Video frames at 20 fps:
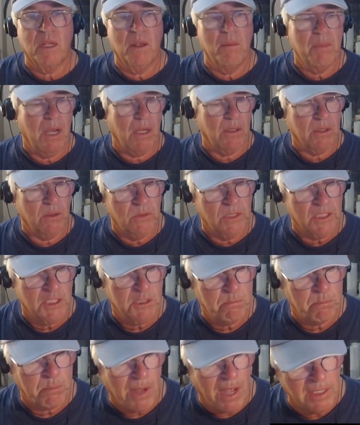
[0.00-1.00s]
about a
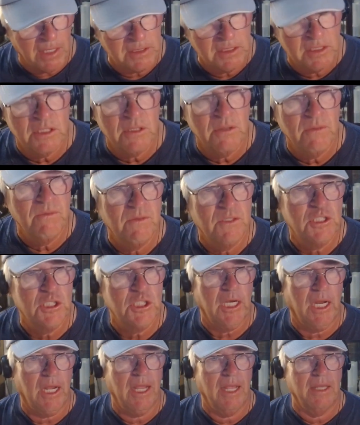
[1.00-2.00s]
responsive
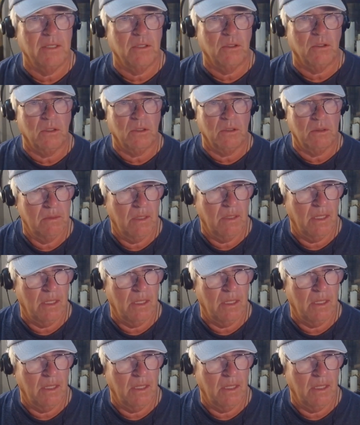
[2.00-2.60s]
channel.